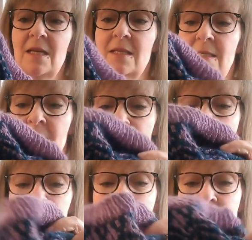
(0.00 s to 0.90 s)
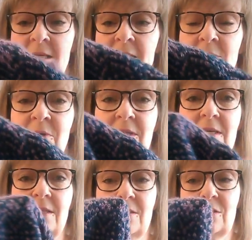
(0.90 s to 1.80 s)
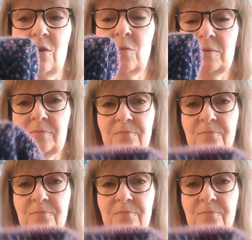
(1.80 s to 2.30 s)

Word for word: There's a little bit of colour work at the top